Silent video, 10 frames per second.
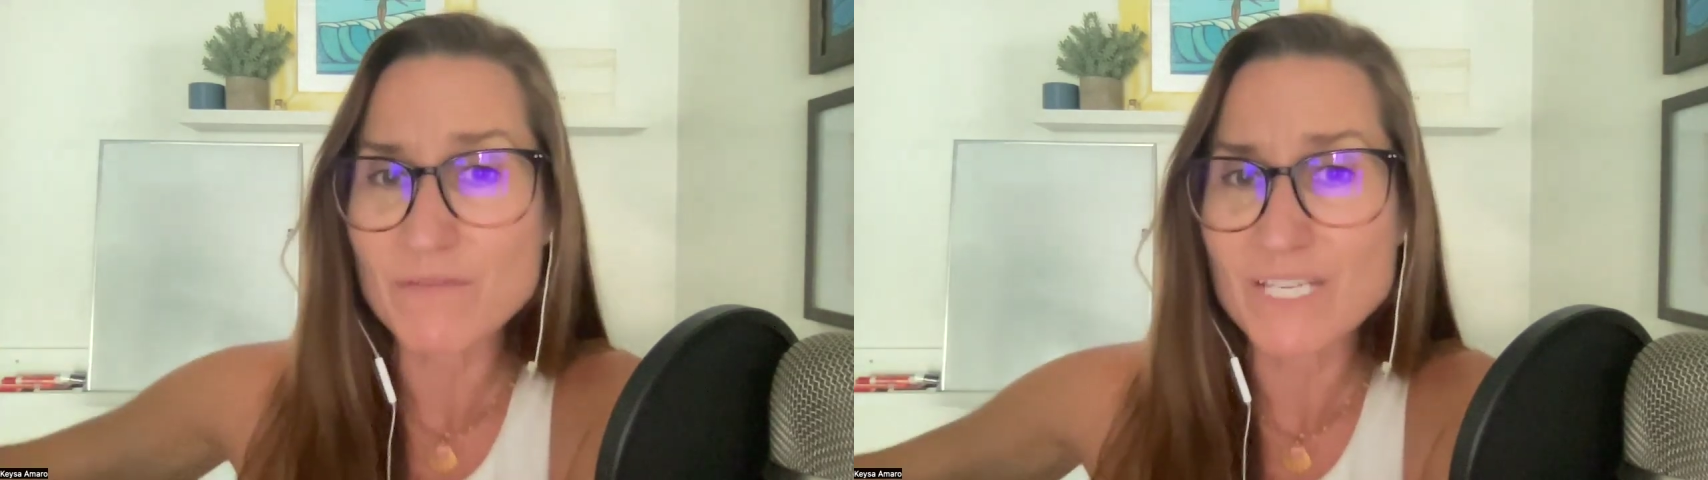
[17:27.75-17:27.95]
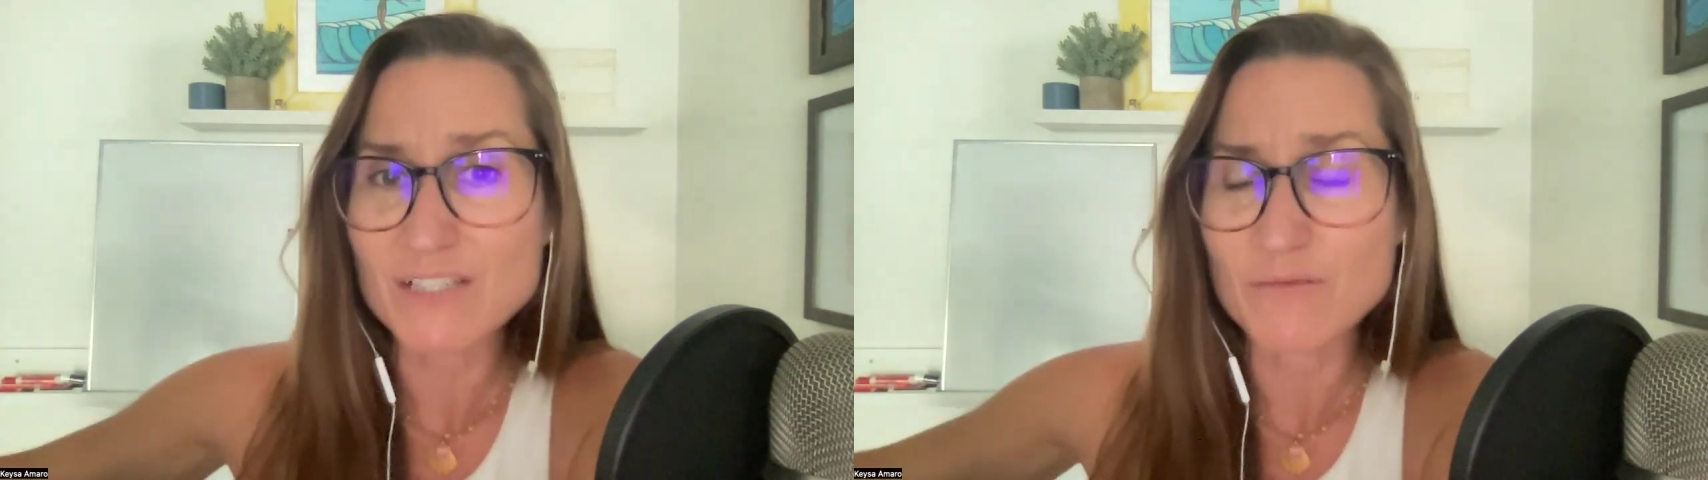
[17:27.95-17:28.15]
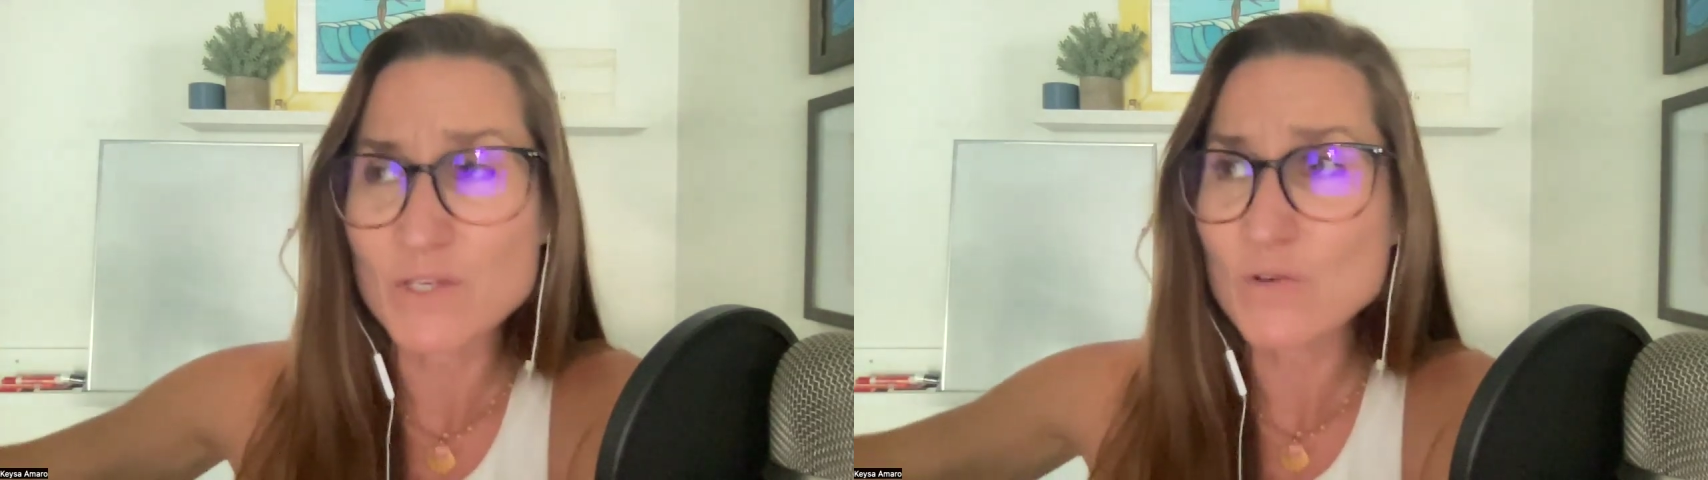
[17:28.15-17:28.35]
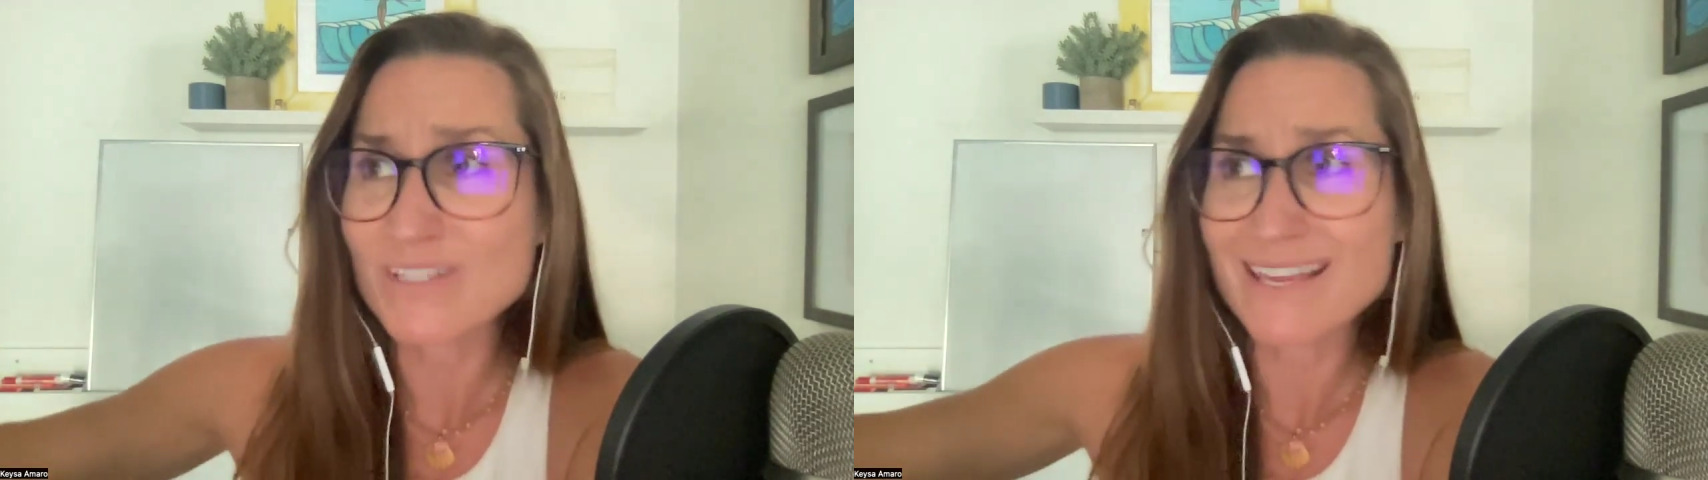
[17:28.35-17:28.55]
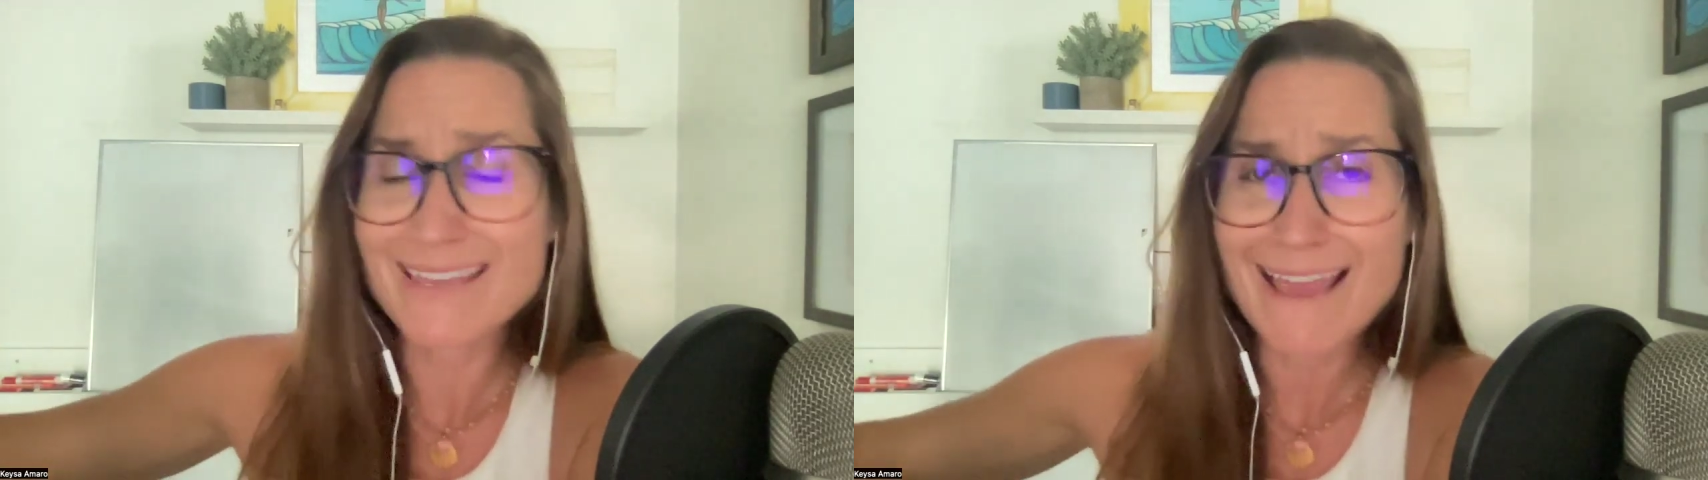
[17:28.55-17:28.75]
of these views
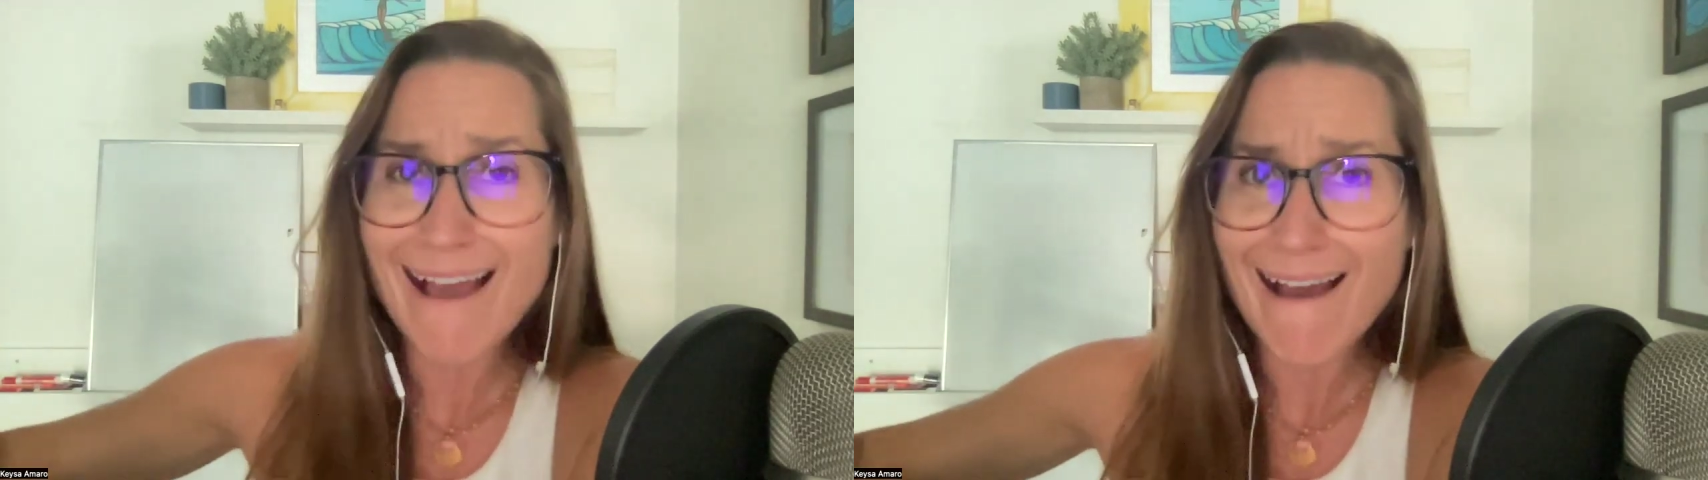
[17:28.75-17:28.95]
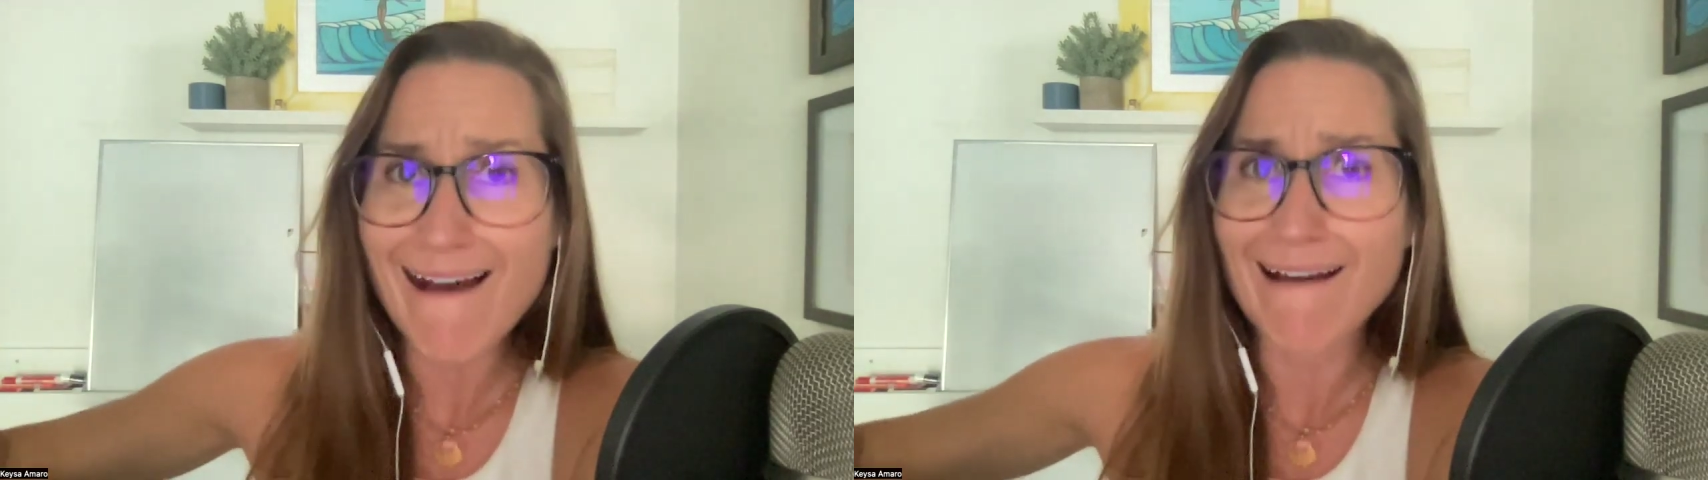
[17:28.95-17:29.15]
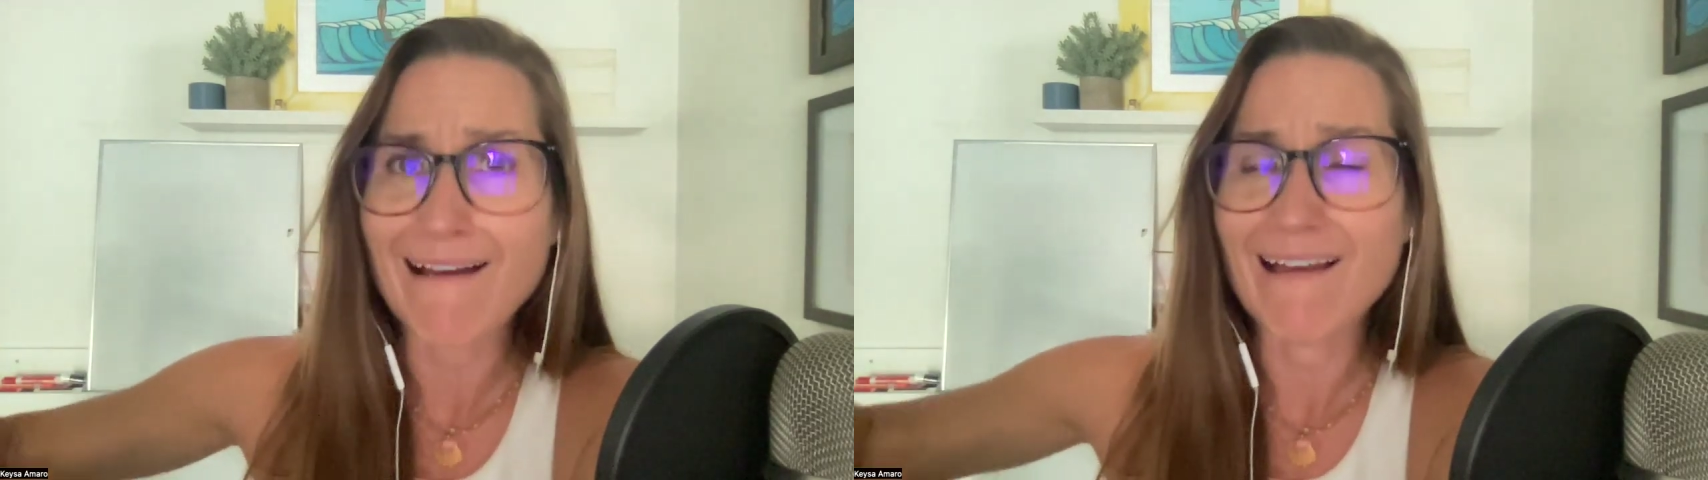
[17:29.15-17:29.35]
that, yeah,